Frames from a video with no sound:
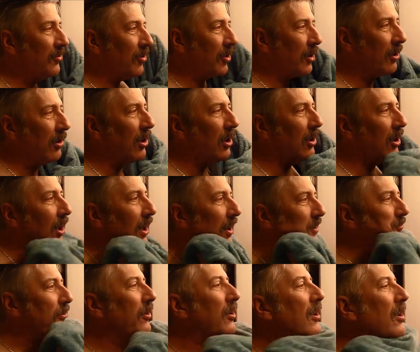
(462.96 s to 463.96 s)
it took it all
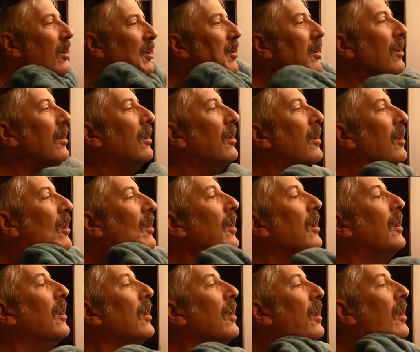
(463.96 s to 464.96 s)
off.
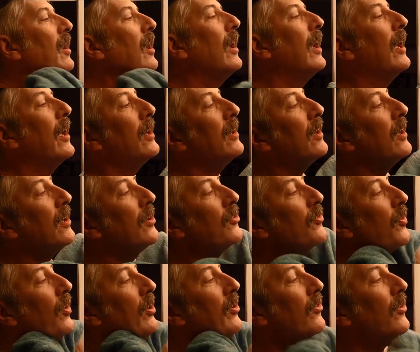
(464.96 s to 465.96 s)
And
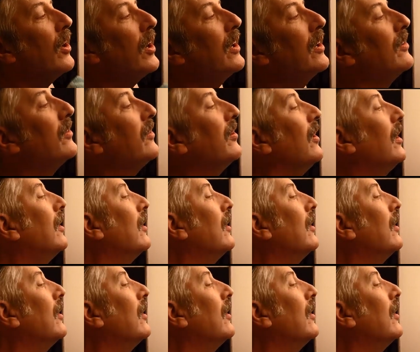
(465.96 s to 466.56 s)
as far as I can